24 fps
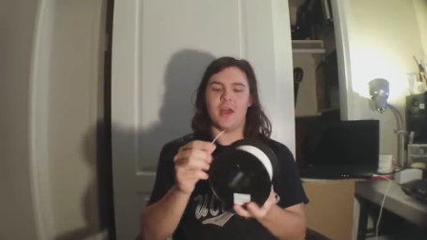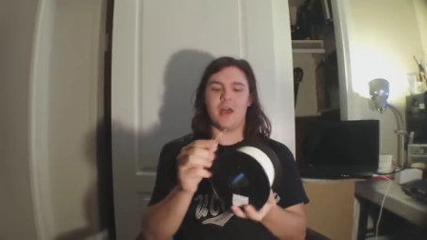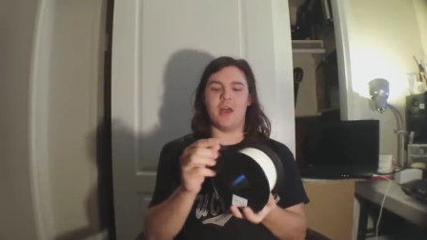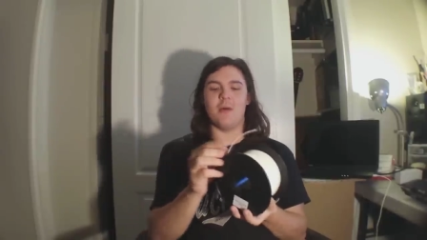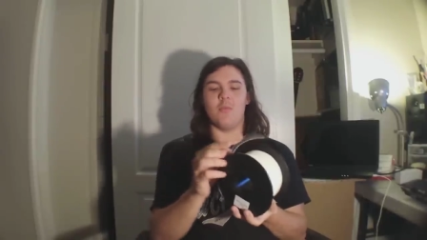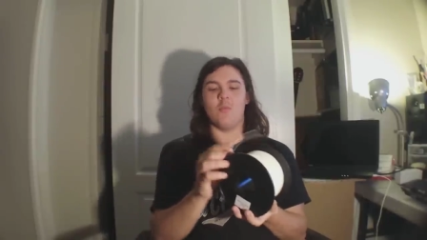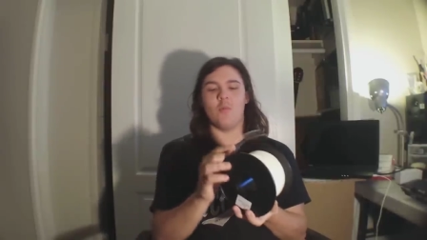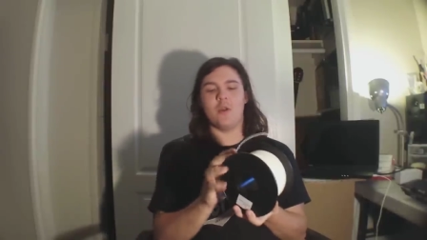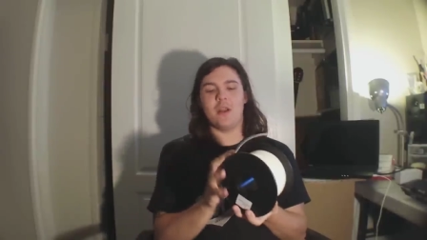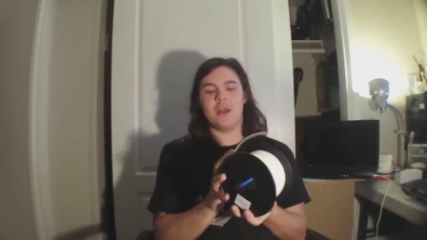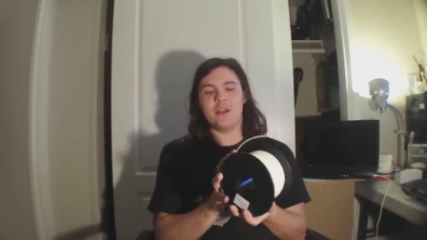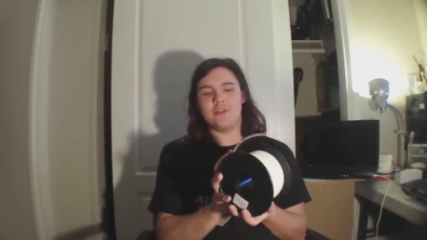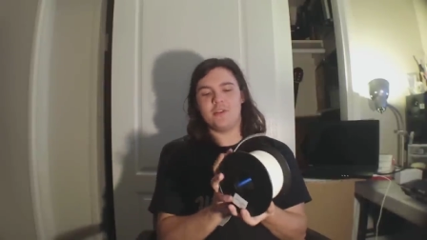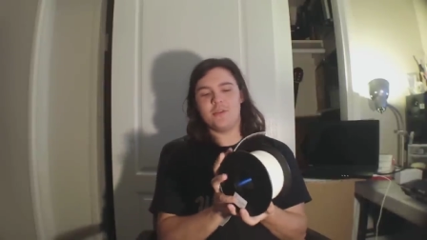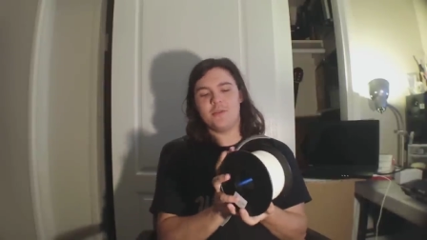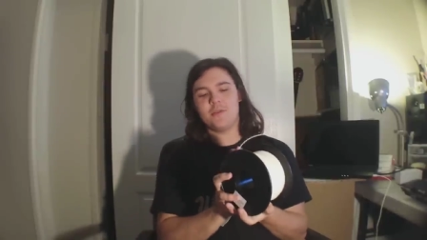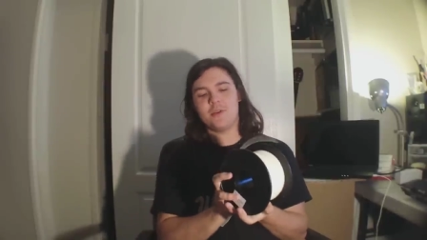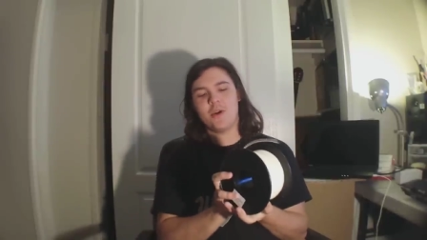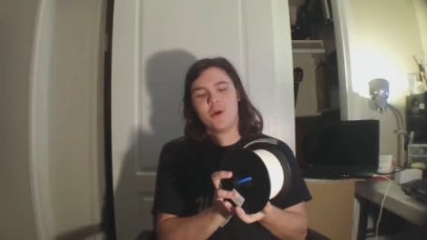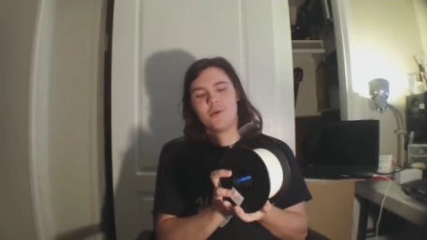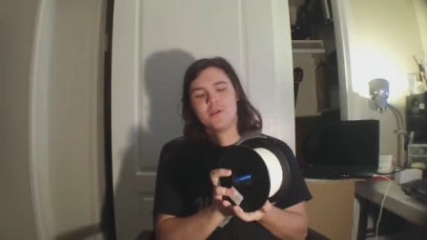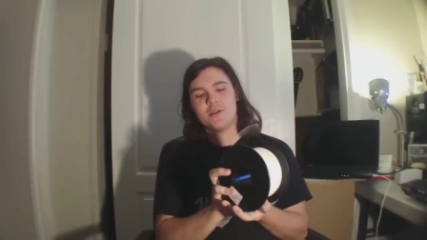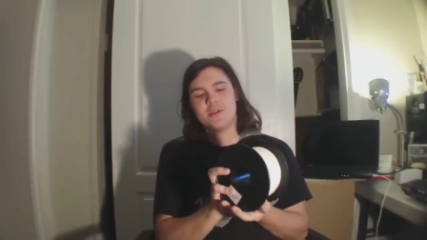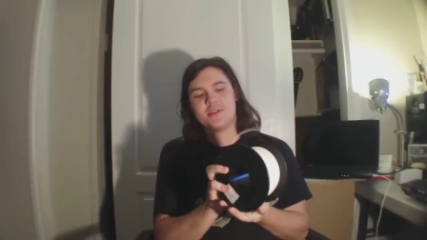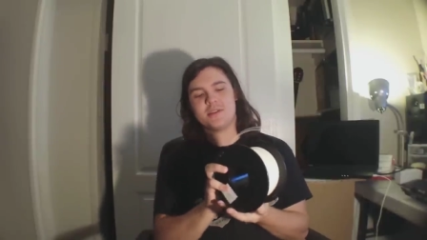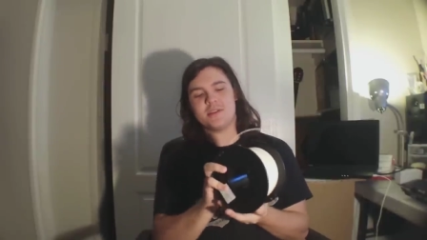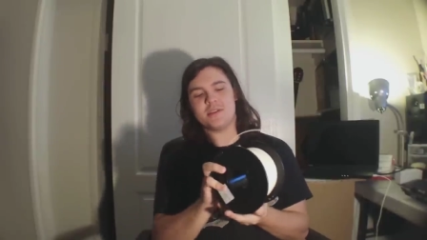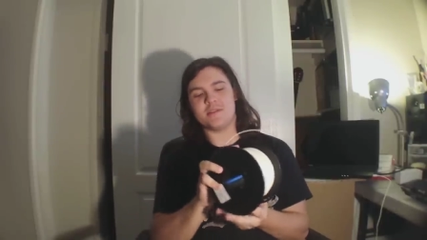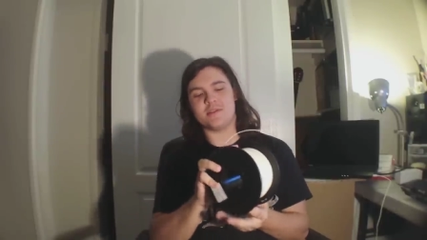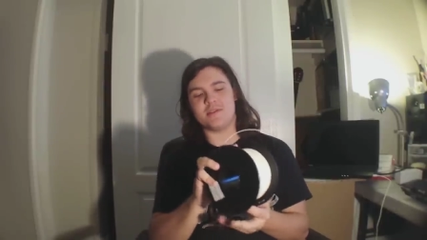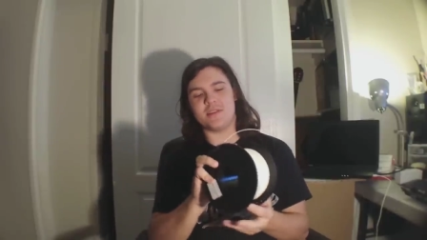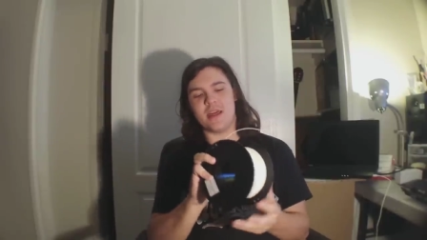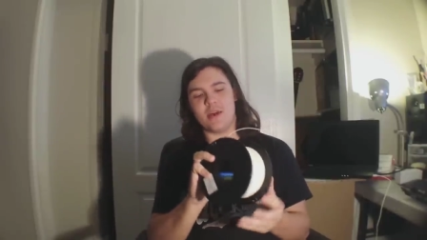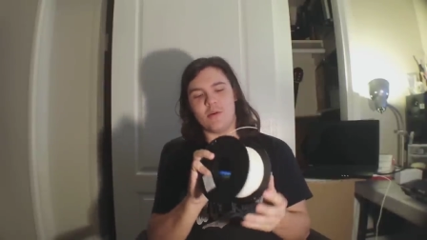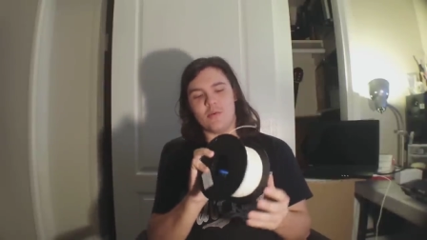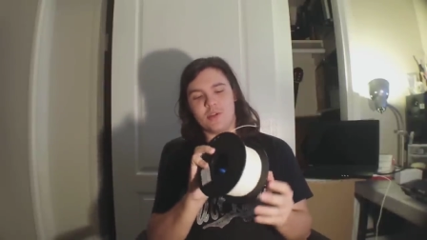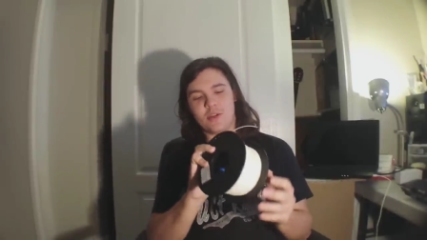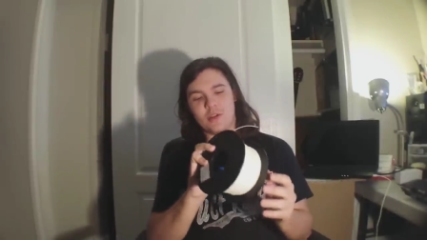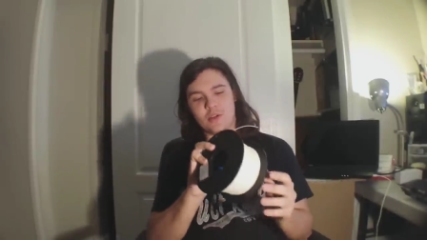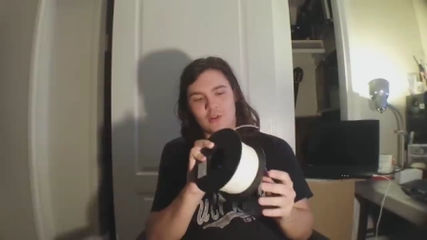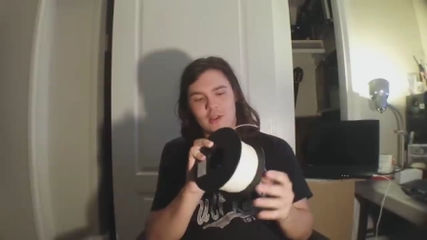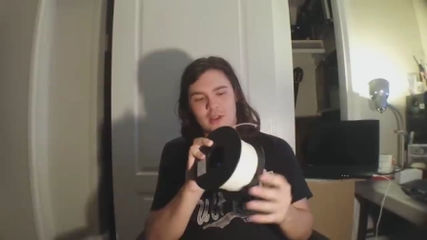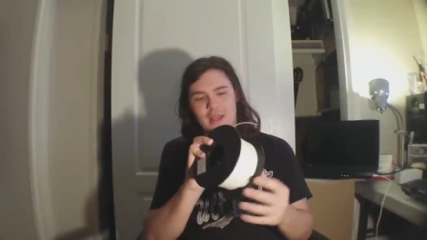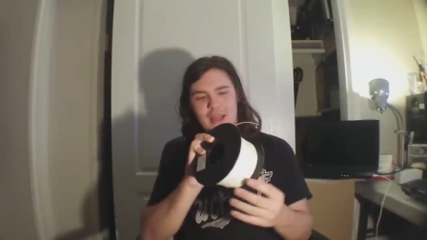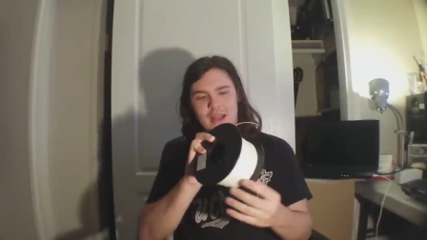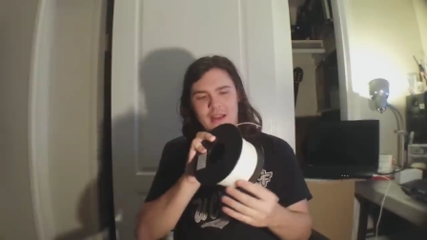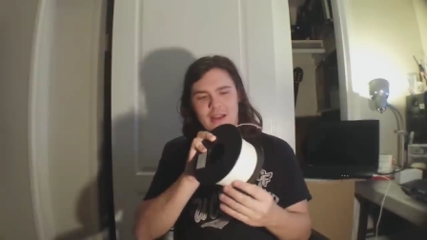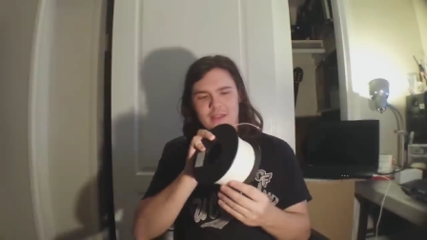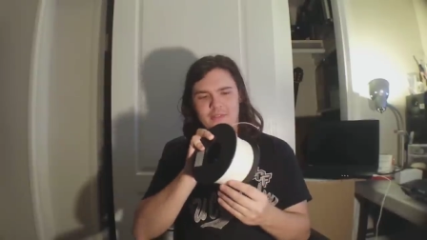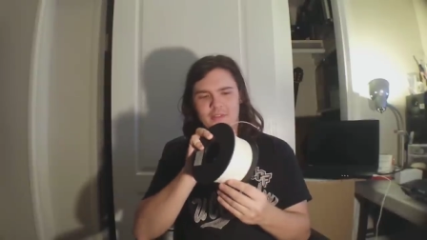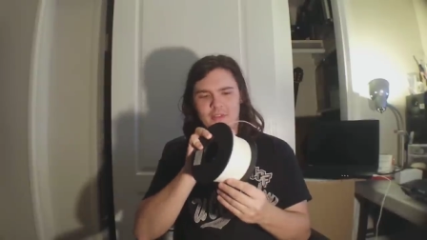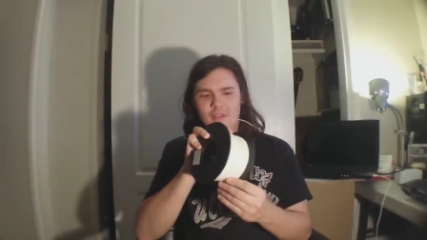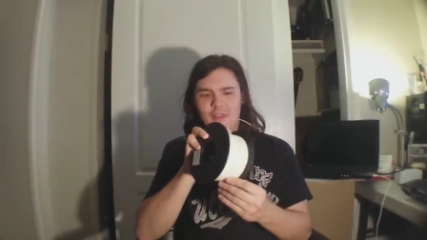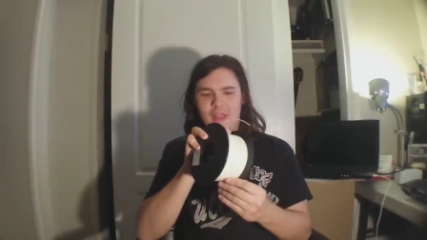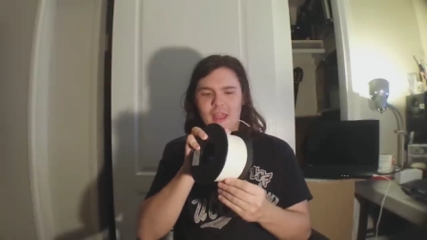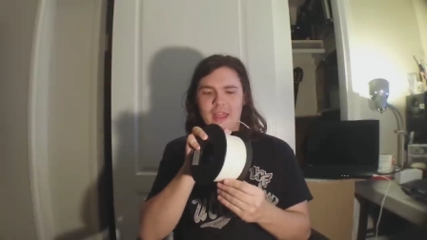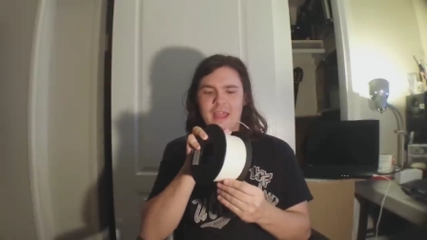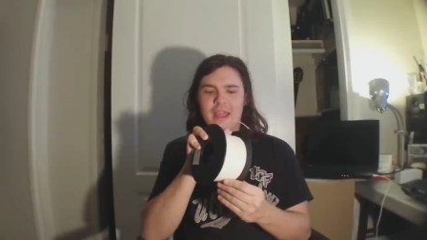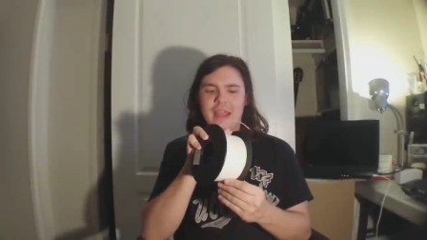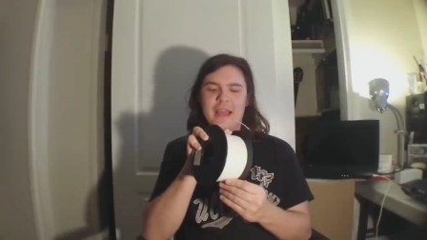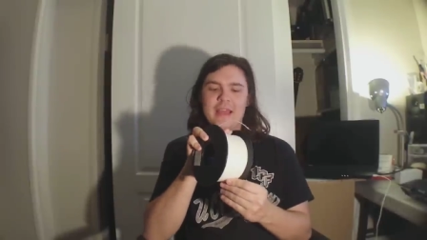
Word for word: Um, what I do notice is that when you look at it in the light,